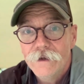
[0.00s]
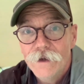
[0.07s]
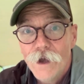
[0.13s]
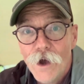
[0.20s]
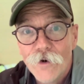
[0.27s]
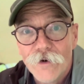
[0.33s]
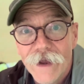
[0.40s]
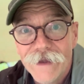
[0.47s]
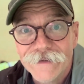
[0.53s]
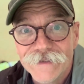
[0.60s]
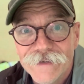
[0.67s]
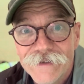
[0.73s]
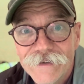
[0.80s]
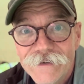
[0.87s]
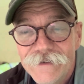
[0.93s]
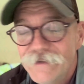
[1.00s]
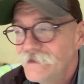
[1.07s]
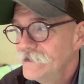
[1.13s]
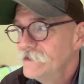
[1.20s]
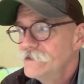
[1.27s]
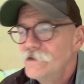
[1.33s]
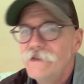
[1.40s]
All right.
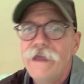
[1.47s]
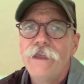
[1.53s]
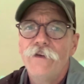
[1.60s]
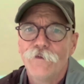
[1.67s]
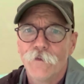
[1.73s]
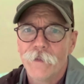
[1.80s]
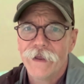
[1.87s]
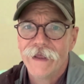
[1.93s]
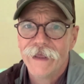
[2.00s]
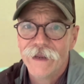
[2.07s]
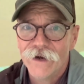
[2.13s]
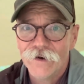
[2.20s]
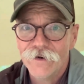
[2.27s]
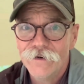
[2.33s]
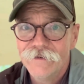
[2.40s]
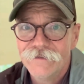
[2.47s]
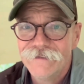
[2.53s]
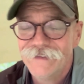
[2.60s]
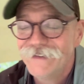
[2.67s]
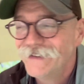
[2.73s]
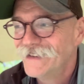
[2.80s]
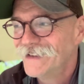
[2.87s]
So thank you for being here.
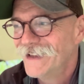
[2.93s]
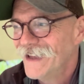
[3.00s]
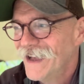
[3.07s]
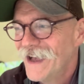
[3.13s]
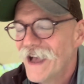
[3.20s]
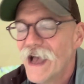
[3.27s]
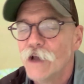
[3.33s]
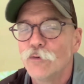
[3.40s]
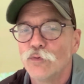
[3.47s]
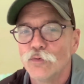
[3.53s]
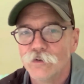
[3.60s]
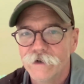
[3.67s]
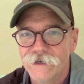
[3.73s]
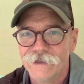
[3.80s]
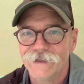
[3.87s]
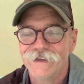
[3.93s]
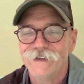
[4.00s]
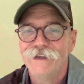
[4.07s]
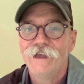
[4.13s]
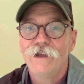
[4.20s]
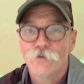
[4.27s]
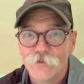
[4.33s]
I really,
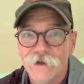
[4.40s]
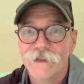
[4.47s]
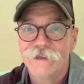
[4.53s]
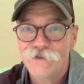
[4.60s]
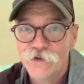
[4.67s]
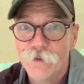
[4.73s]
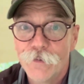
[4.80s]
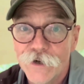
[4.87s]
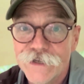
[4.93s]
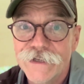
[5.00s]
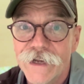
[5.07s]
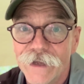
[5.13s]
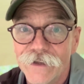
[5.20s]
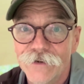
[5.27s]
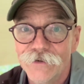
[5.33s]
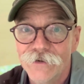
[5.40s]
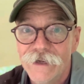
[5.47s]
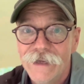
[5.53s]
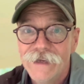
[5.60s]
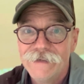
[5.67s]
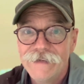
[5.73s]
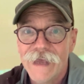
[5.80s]
really do appreciate you
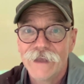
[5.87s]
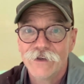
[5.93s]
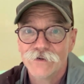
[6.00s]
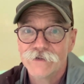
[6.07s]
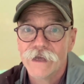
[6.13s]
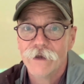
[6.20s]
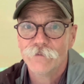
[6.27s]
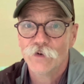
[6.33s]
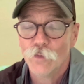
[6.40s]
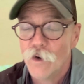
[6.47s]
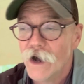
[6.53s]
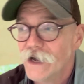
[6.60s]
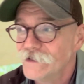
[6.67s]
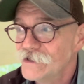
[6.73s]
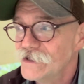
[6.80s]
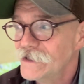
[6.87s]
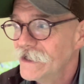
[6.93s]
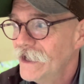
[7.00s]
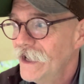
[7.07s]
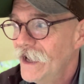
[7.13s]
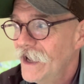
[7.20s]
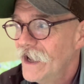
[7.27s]
taking your time to watch.
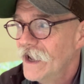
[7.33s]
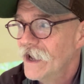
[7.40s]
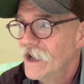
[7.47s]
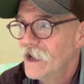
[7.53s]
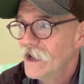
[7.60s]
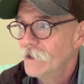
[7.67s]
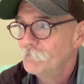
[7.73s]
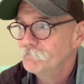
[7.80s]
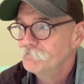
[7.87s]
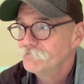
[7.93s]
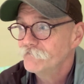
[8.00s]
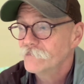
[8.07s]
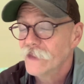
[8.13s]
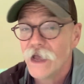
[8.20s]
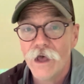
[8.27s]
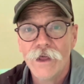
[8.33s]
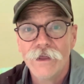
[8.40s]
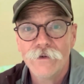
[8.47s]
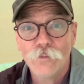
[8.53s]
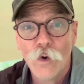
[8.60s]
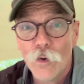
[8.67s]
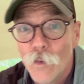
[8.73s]
I
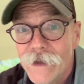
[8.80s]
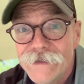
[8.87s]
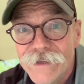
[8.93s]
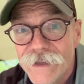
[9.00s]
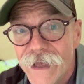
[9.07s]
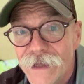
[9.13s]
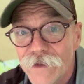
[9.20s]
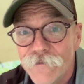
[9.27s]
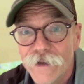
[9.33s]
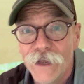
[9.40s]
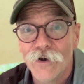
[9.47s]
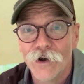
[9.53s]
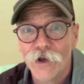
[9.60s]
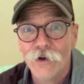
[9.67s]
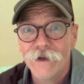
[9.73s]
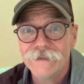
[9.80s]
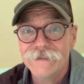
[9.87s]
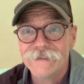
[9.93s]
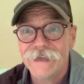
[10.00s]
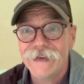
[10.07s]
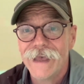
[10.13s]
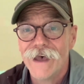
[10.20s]
won't wait till the end of the video. I'll go ahead and
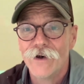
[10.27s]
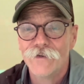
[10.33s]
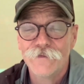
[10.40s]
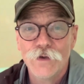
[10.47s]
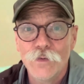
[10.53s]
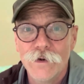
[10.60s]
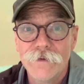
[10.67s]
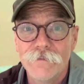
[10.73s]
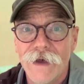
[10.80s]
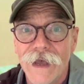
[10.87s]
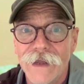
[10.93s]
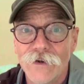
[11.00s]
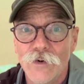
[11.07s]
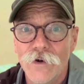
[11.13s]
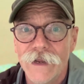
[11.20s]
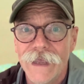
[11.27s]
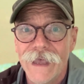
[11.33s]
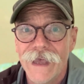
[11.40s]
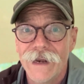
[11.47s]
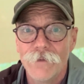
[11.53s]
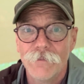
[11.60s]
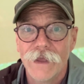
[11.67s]
say now, if you wouldn't mind going
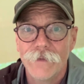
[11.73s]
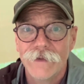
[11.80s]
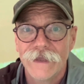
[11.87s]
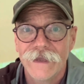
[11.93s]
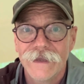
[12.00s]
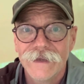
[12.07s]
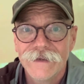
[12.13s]
ahead and maybe